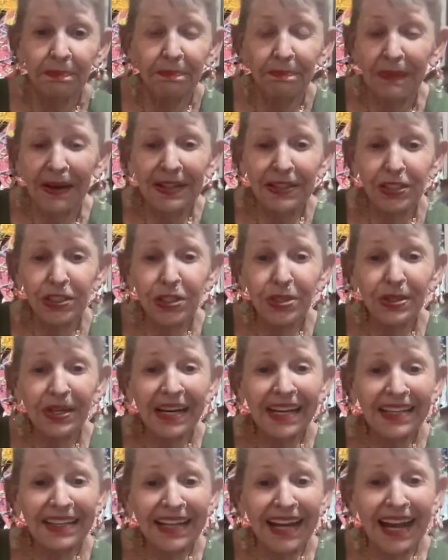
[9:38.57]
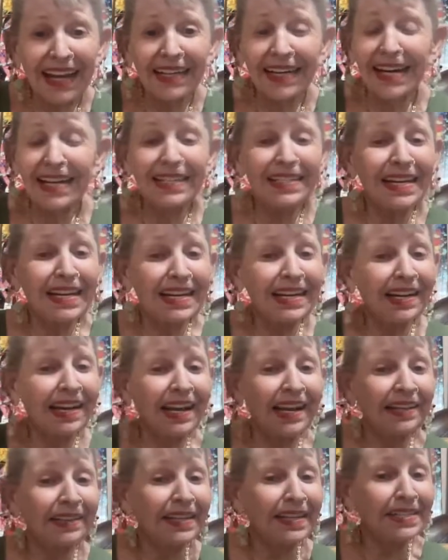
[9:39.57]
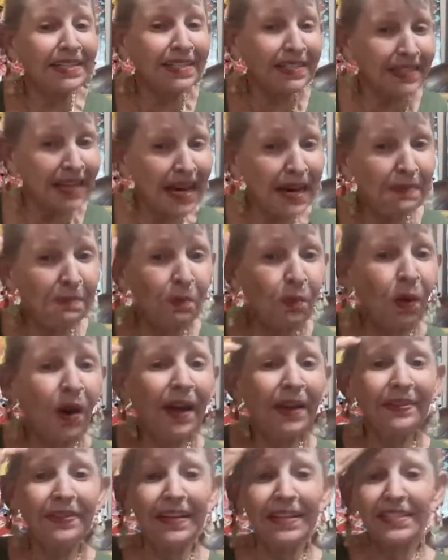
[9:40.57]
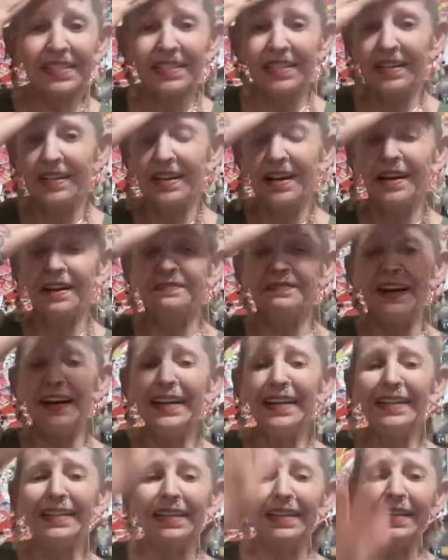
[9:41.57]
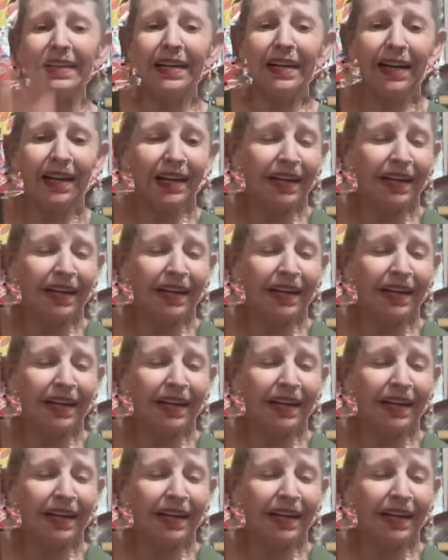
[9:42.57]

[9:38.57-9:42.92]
but you get that. And and the same one that's in Hawaii.